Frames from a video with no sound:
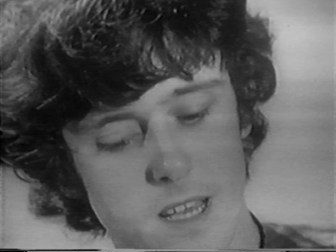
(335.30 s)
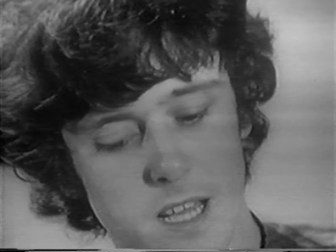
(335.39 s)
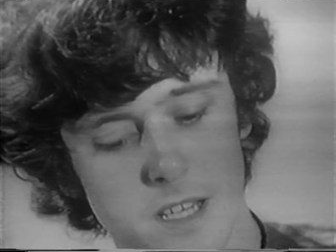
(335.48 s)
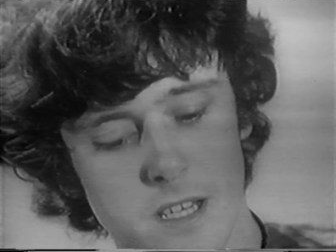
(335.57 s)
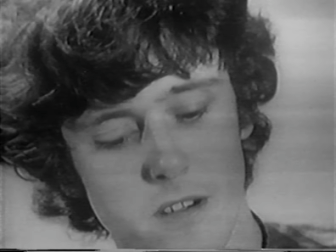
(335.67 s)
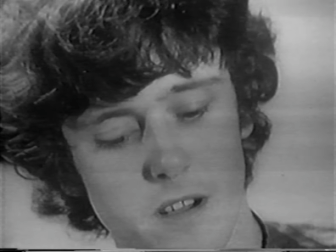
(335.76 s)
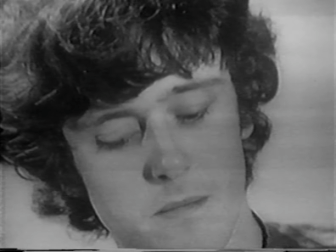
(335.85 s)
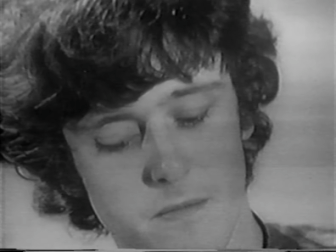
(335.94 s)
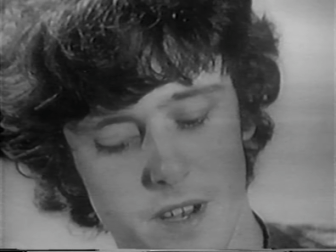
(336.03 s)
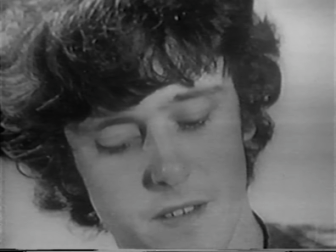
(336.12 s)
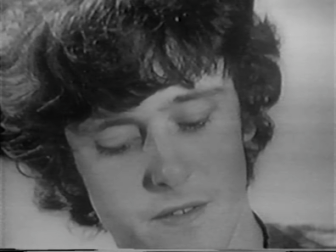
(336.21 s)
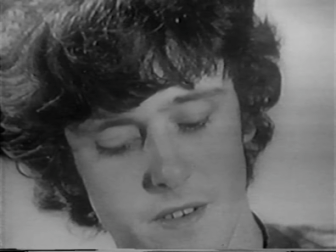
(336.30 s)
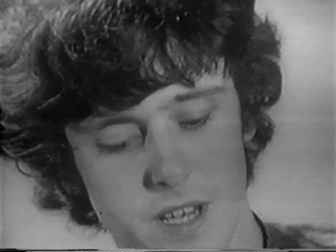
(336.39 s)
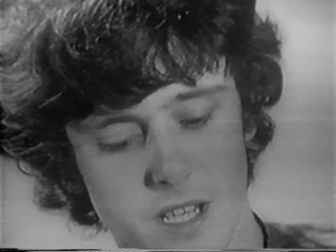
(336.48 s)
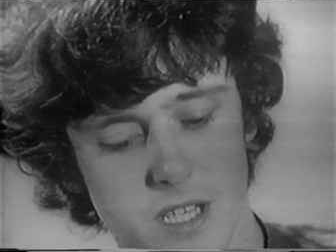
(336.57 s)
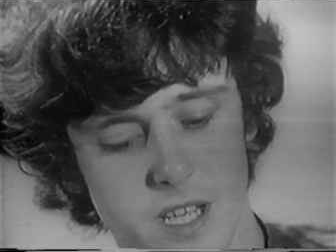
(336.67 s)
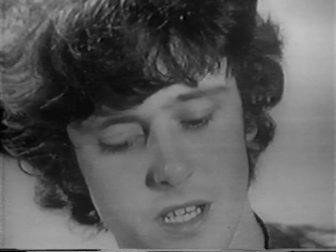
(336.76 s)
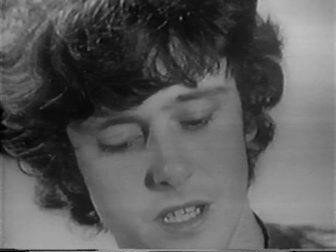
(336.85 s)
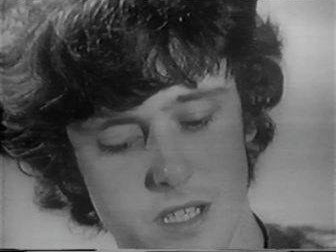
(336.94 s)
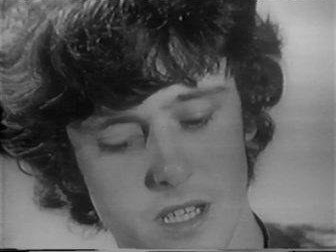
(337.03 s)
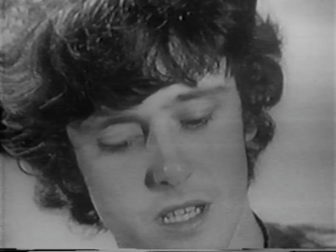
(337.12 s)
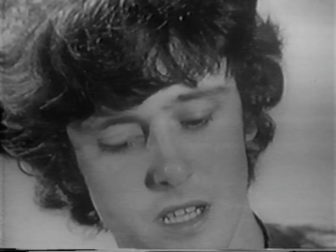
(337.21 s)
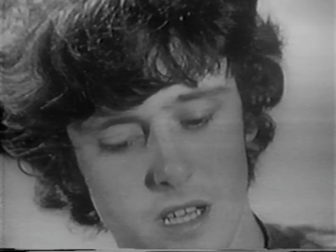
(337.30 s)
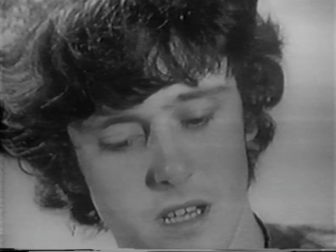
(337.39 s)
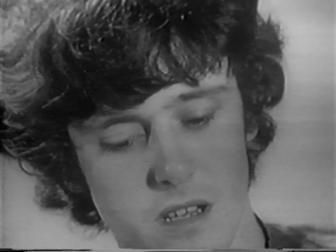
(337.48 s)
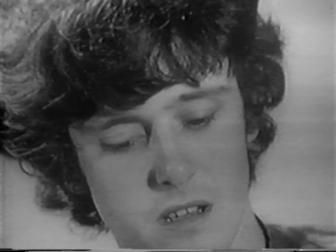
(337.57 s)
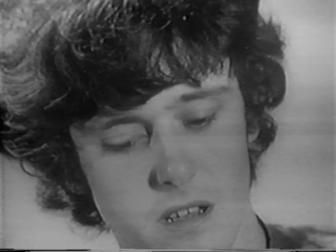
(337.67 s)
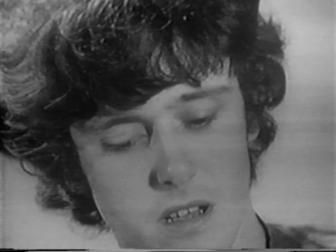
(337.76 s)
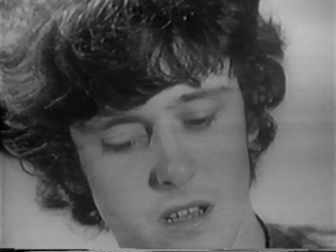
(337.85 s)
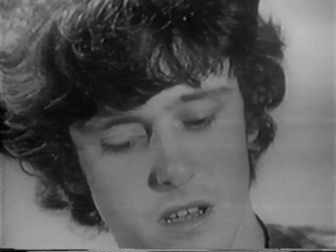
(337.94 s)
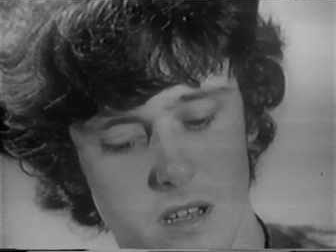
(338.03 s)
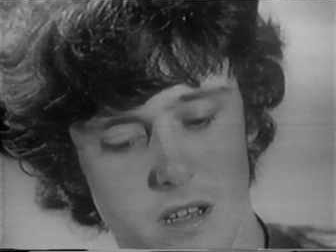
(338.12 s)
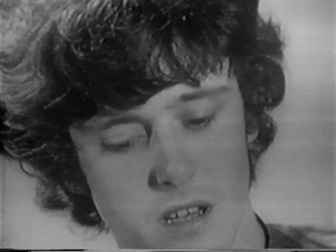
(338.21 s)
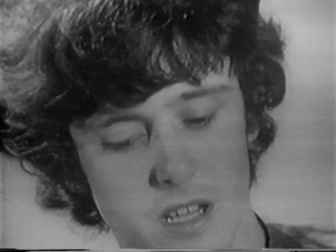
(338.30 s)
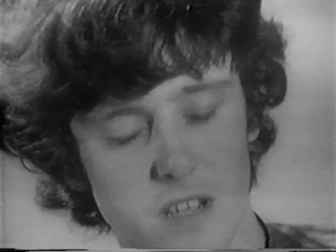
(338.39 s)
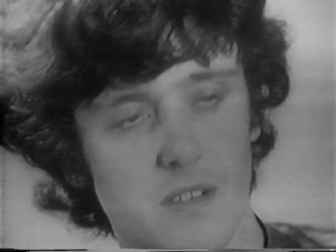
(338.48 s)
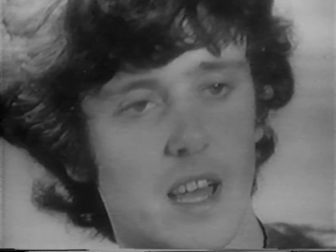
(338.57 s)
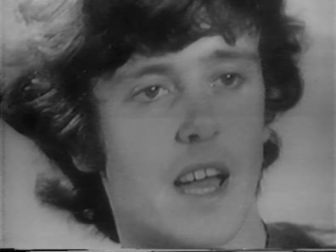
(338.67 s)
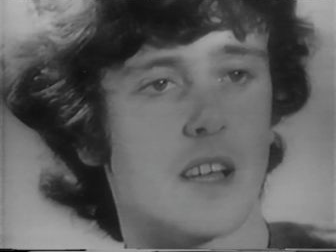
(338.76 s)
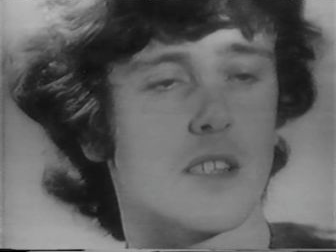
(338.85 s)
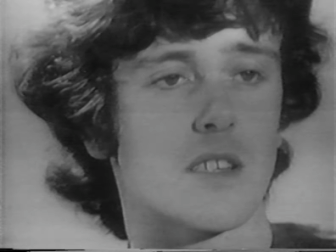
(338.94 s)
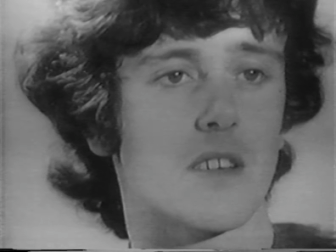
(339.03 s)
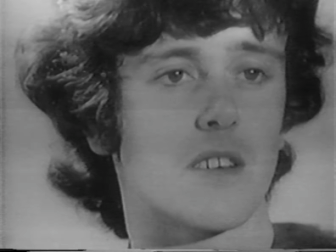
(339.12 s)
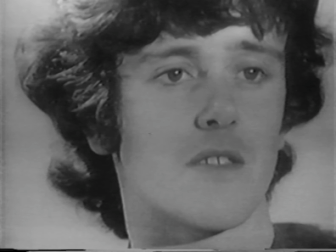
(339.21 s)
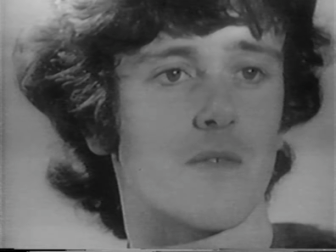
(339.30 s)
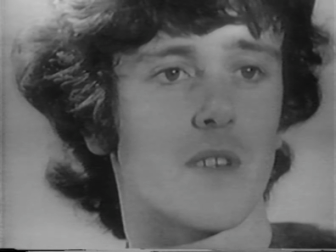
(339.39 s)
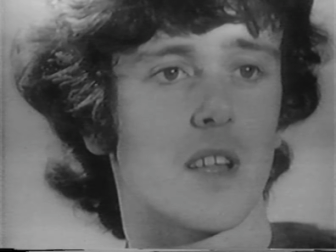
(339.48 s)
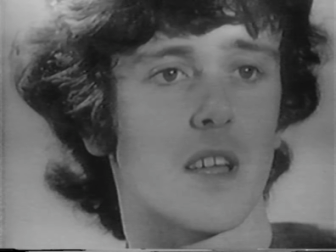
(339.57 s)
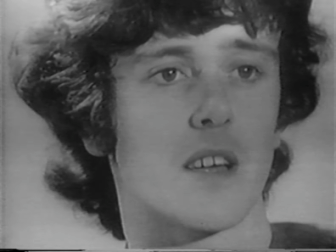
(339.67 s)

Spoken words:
I don't know. I'm ready for any changes, and I don't act, really.